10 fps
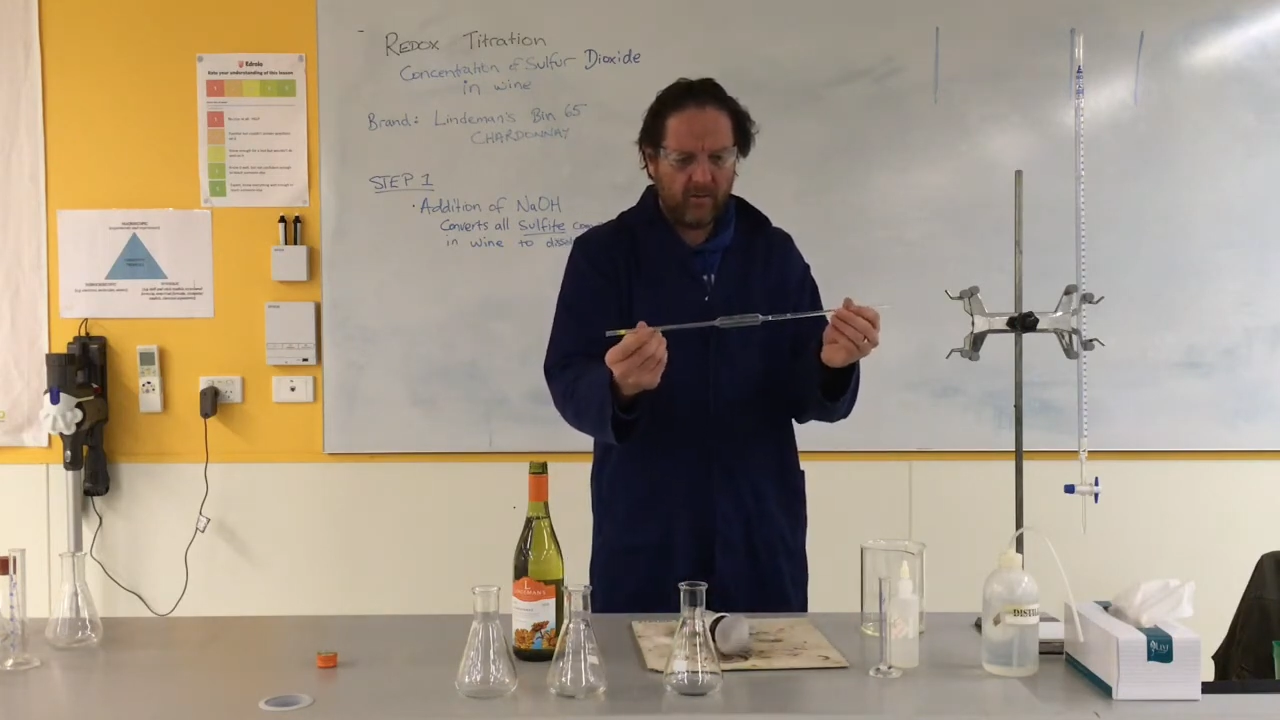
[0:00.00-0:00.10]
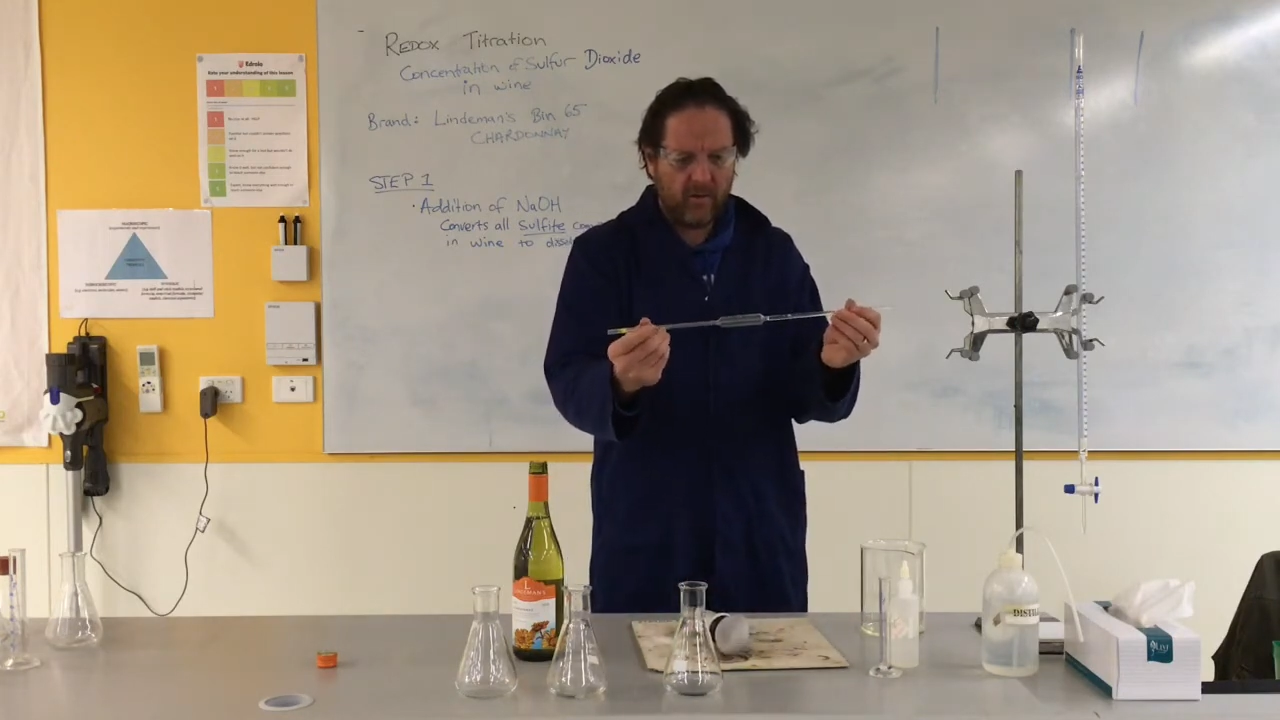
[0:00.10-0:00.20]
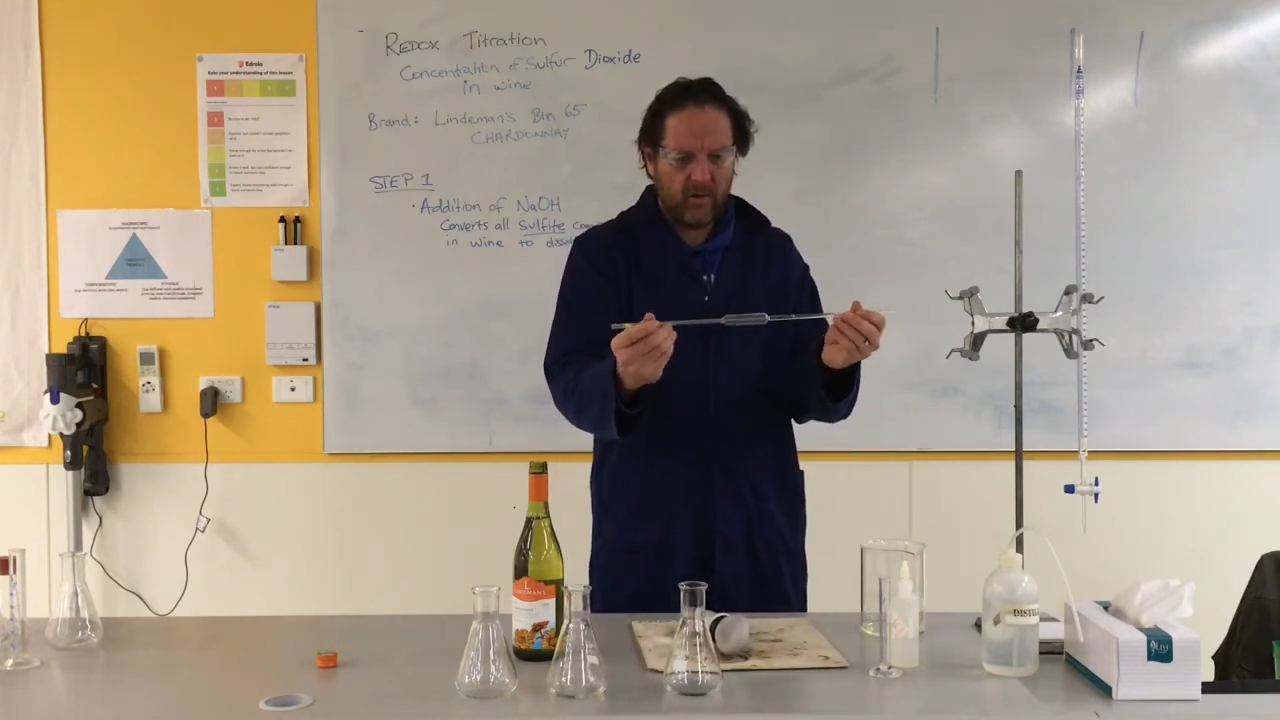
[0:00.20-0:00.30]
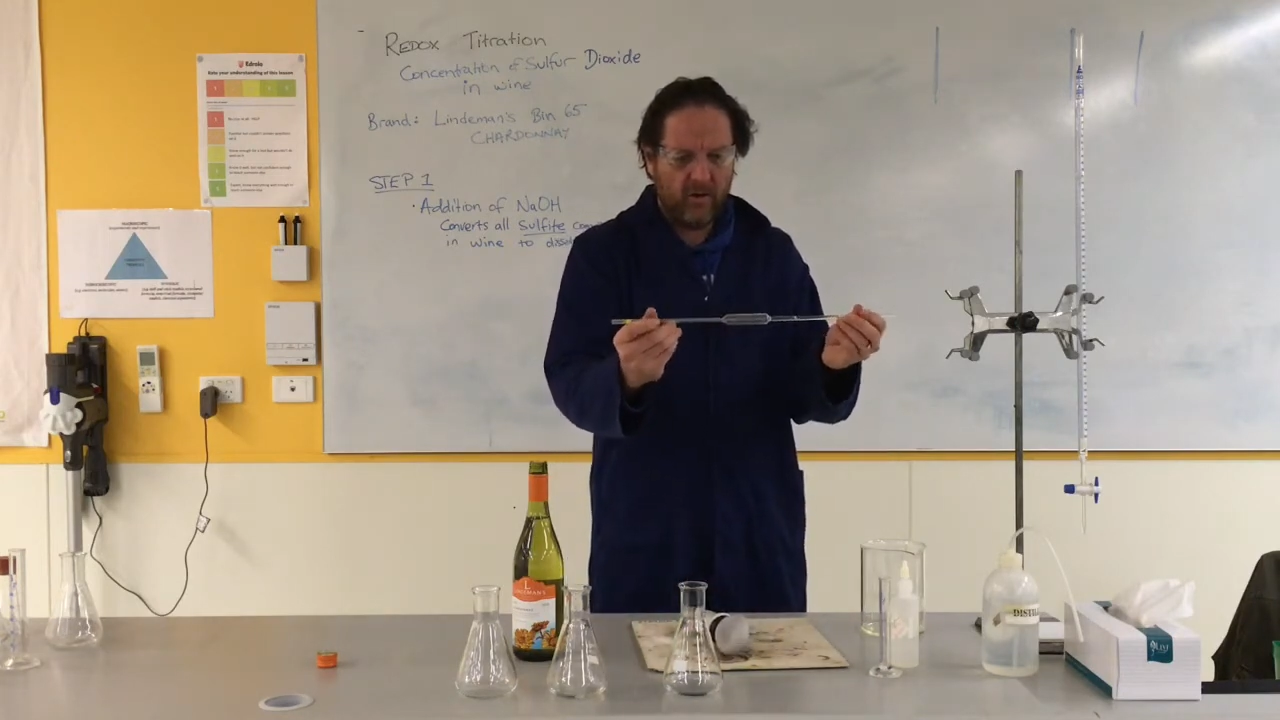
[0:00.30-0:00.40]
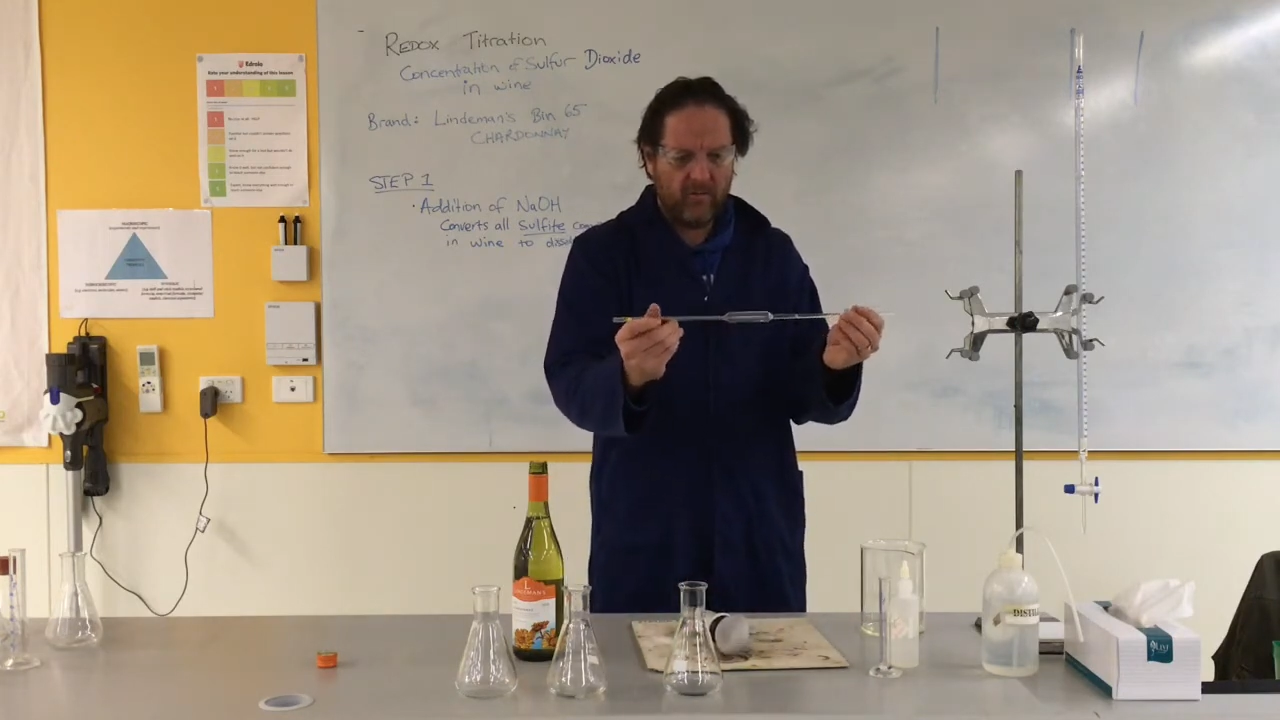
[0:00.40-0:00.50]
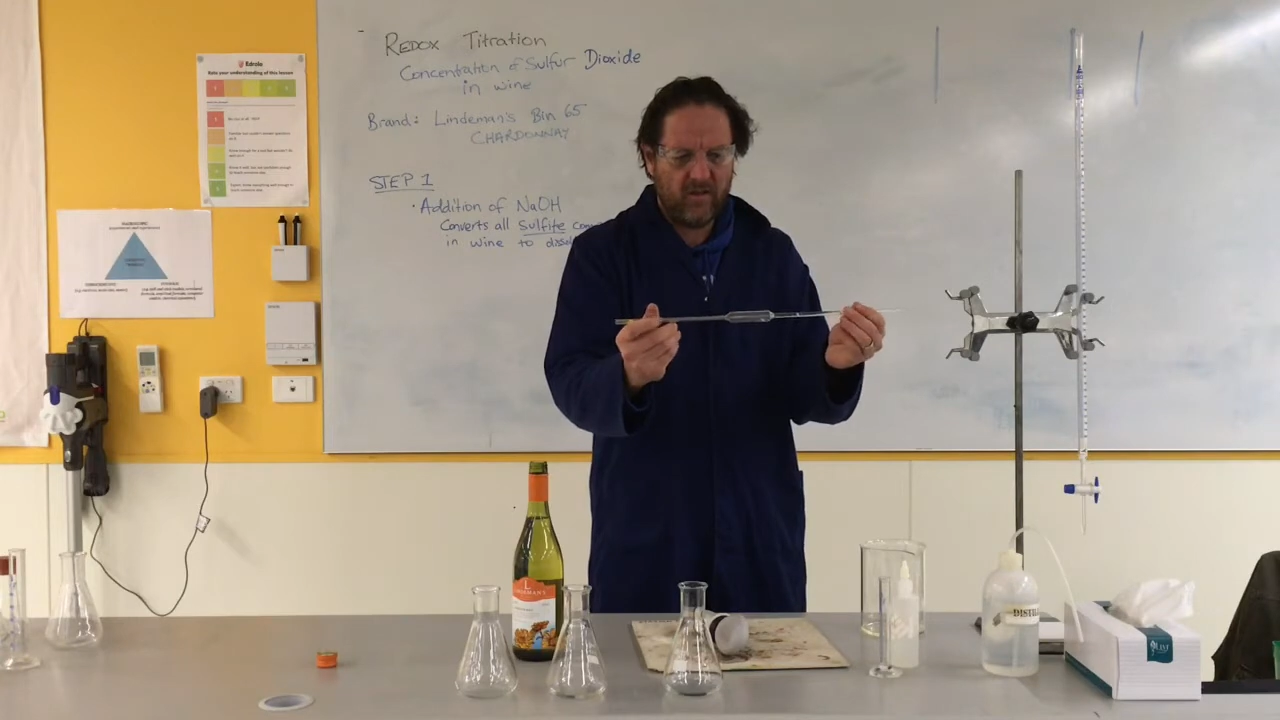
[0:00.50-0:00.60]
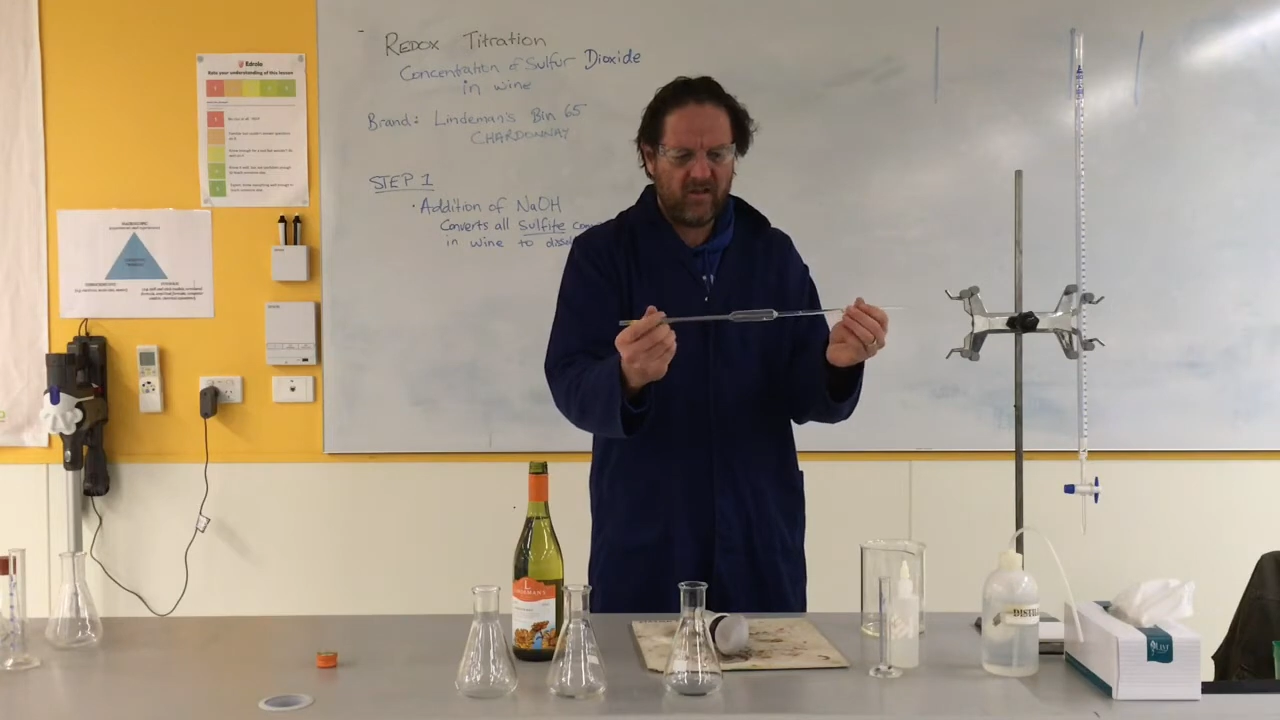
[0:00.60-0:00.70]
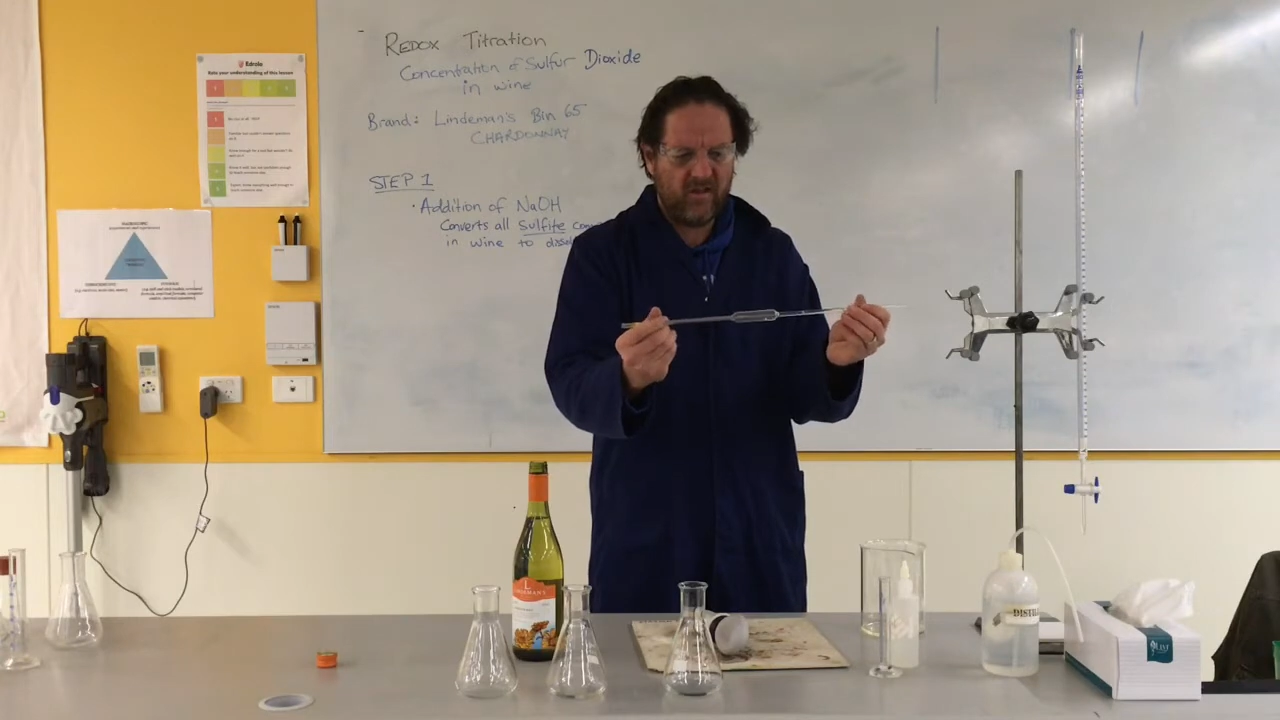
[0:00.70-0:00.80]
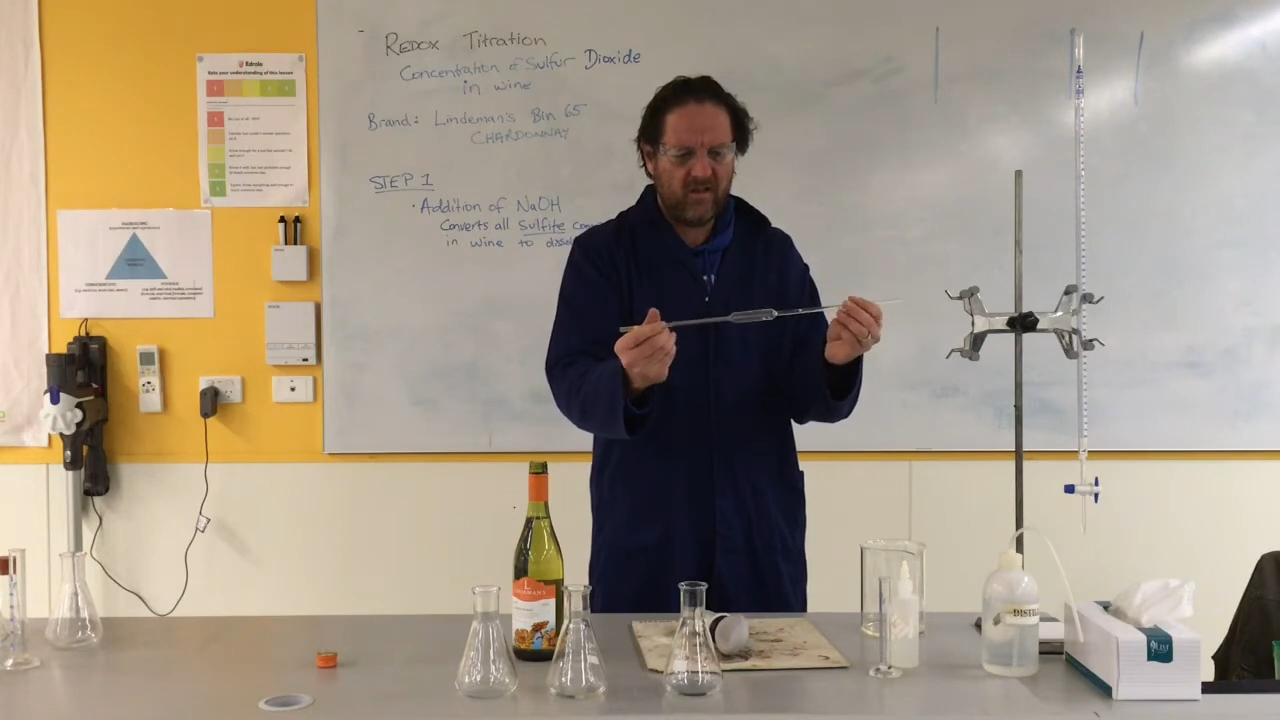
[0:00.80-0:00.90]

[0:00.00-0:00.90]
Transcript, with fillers: surface and